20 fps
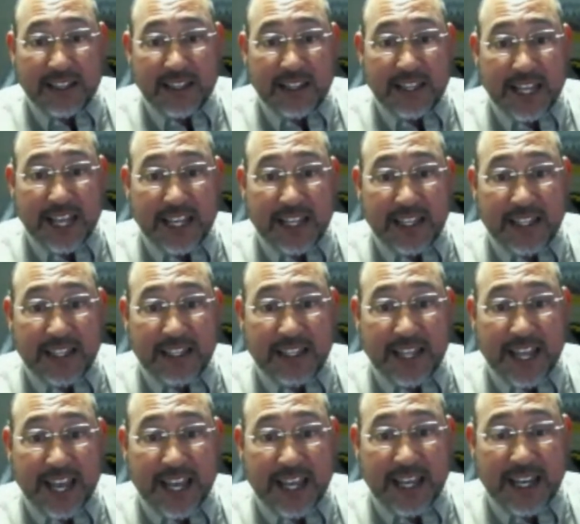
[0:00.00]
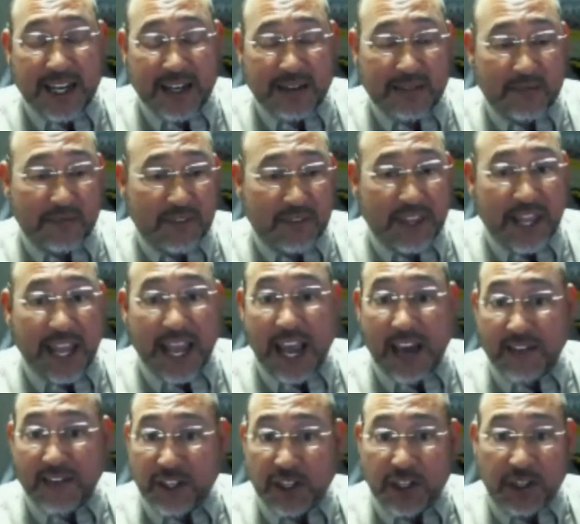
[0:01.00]
they
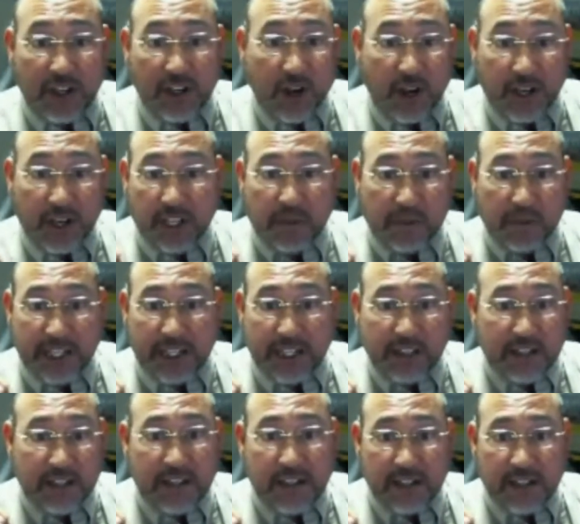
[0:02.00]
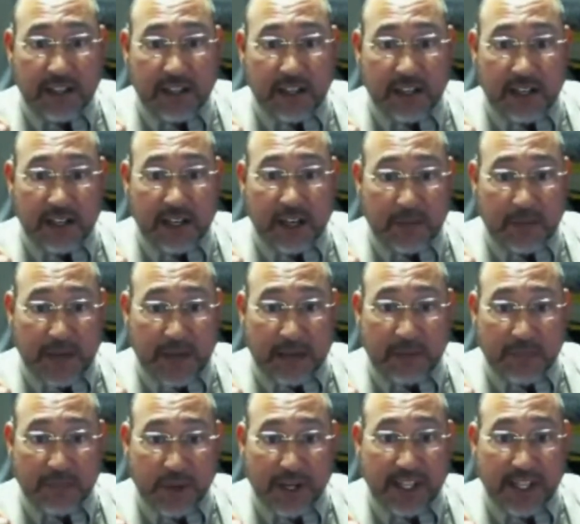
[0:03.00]
have a good argument about
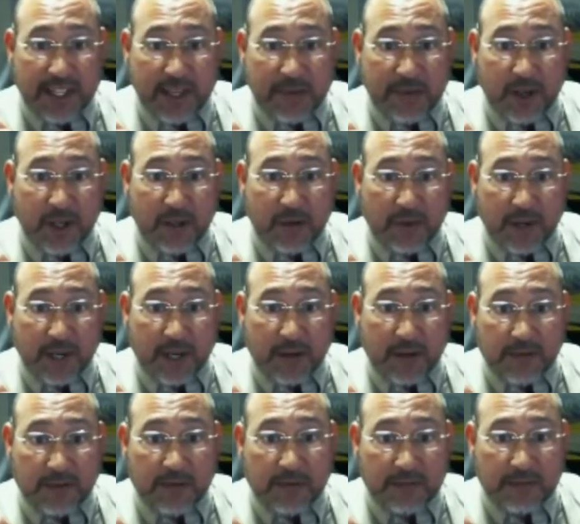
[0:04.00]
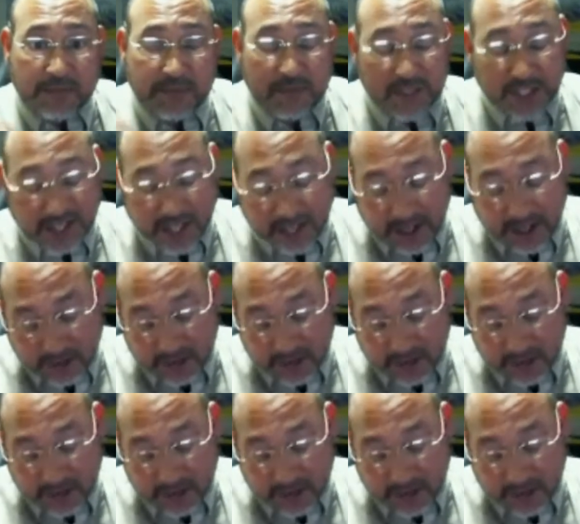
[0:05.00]
putting them on the rear. You know?